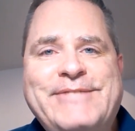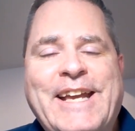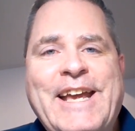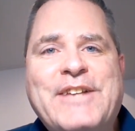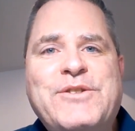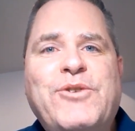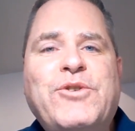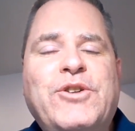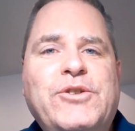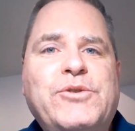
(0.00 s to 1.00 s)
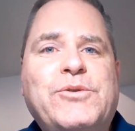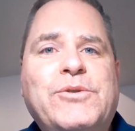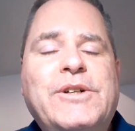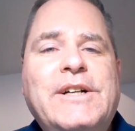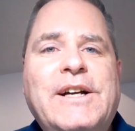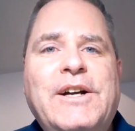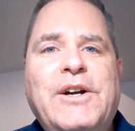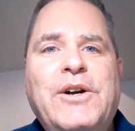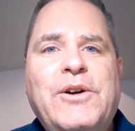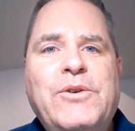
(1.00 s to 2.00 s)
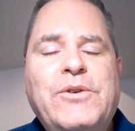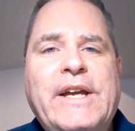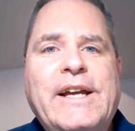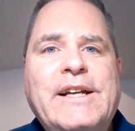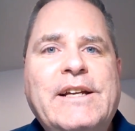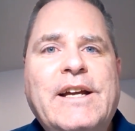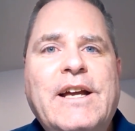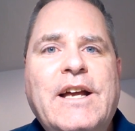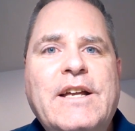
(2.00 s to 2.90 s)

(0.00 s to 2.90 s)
He has no clue who King